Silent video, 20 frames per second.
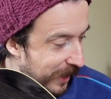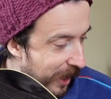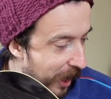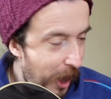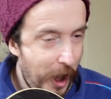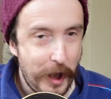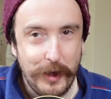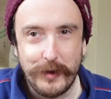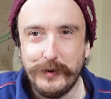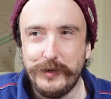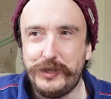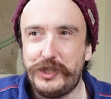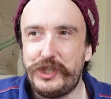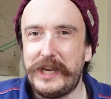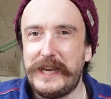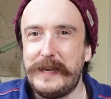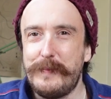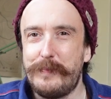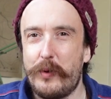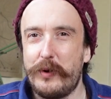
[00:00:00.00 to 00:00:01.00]

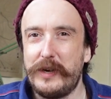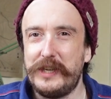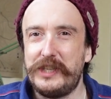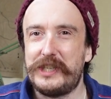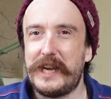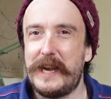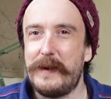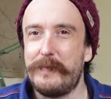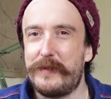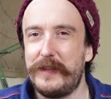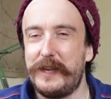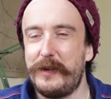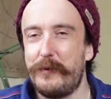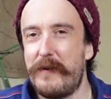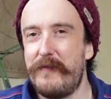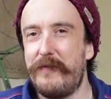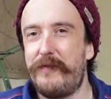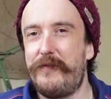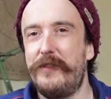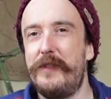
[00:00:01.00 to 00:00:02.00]
OG body shape, that you
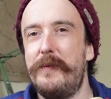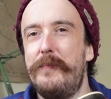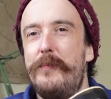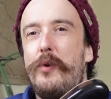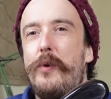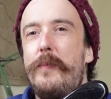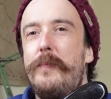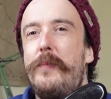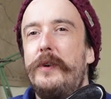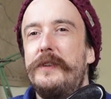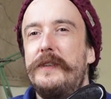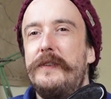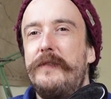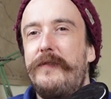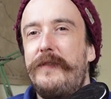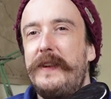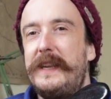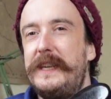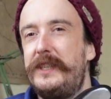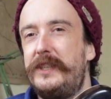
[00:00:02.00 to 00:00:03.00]
went for the more modern
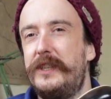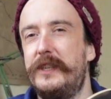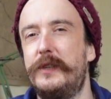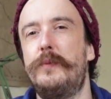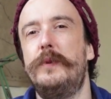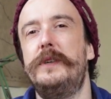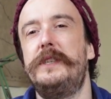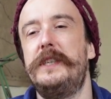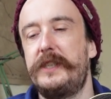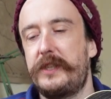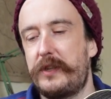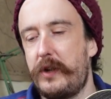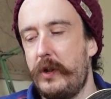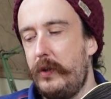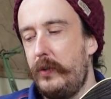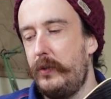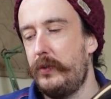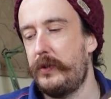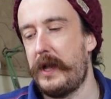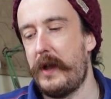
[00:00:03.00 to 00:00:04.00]
features, which is
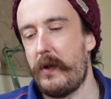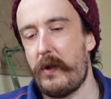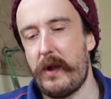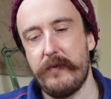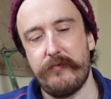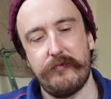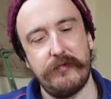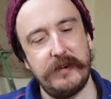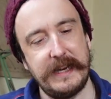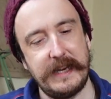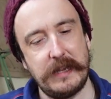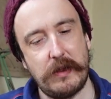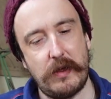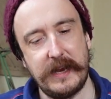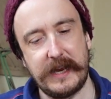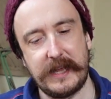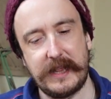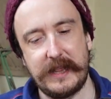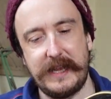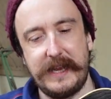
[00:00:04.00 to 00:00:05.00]
cool, though. I really
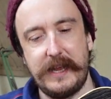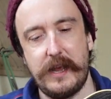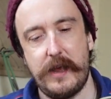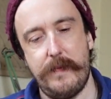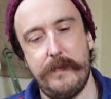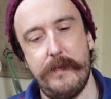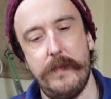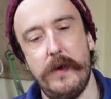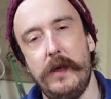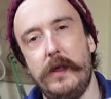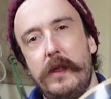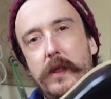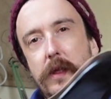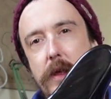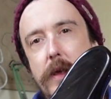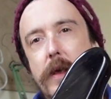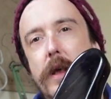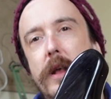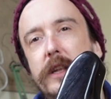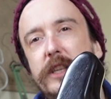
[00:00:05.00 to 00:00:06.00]
like the,
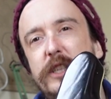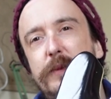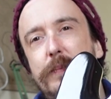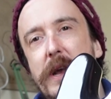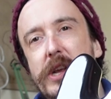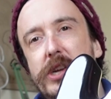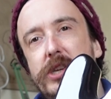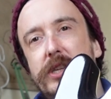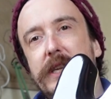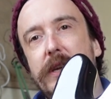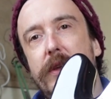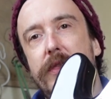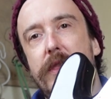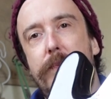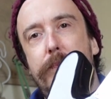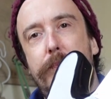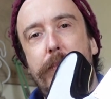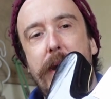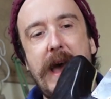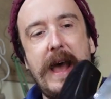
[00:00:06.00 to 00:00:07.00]
especially on the
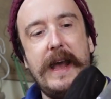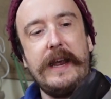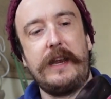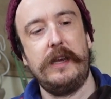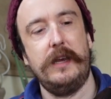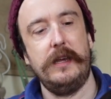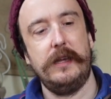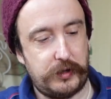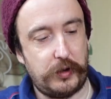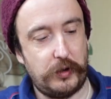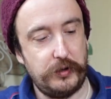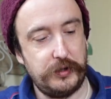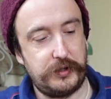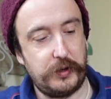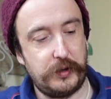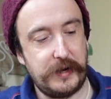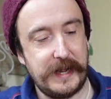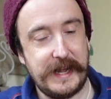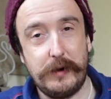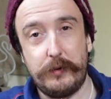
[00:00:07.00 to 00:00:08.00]
back.
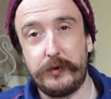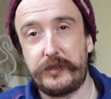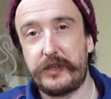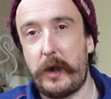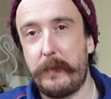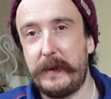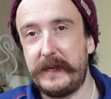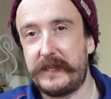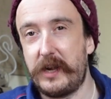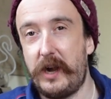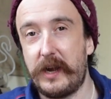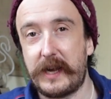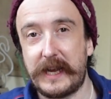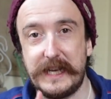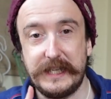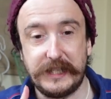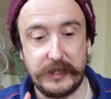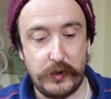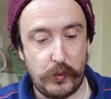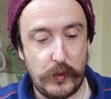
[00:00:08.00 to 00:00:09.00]
Contoured heel tummy tuck
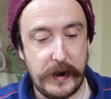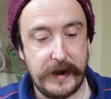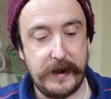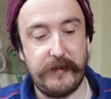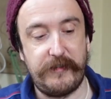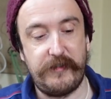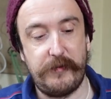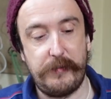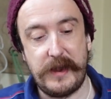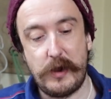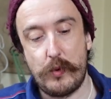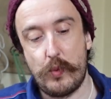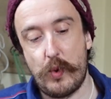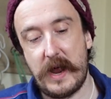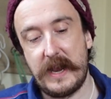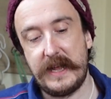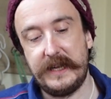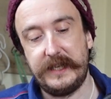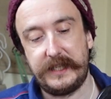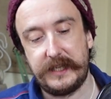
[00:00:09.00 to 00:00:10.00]
is a winner for me,
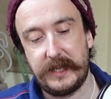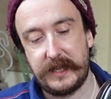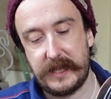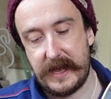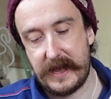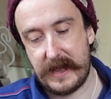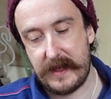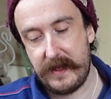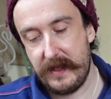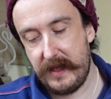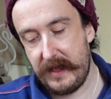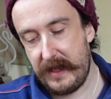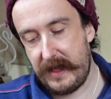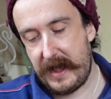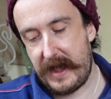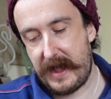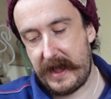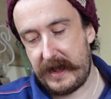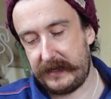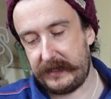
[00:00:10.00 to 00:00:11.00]
well into that.
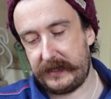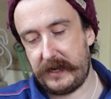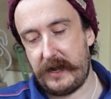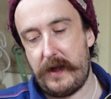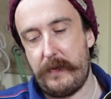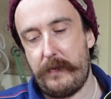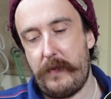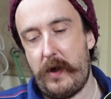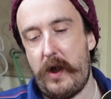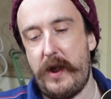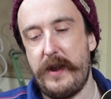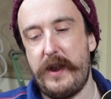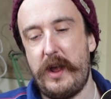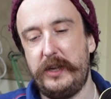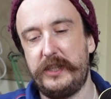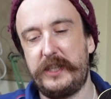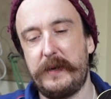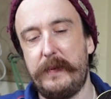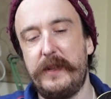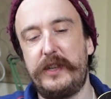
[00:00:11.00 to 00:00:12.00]
And I know
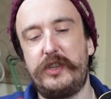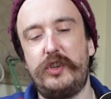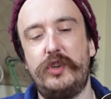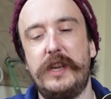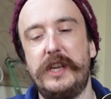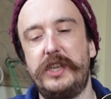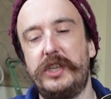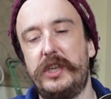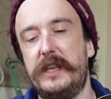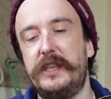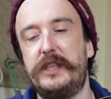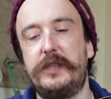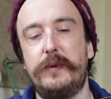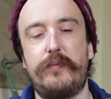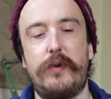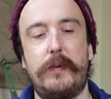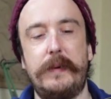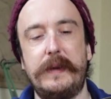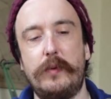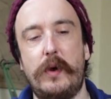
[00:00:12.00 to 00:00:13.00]
some of the traditionalists will
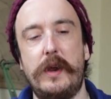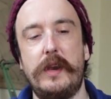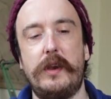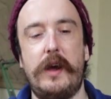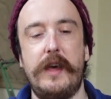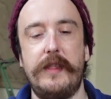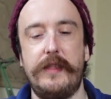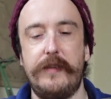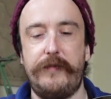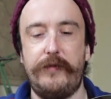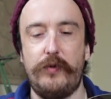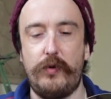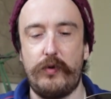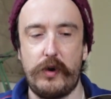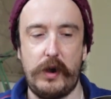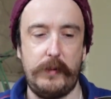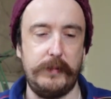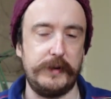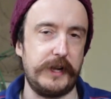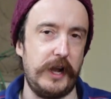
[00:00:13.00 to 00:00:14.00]
probably won't like the
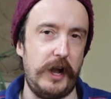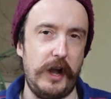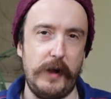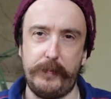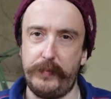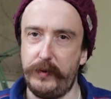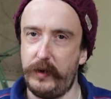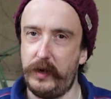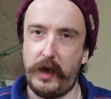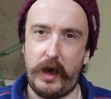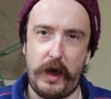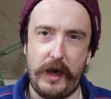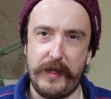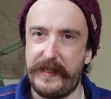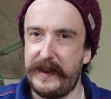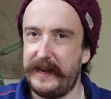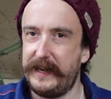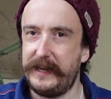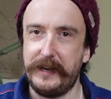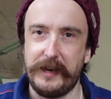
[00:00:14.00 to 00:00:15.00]
forearm cut, but I
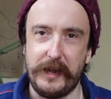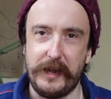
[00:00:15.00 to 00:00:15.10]
think,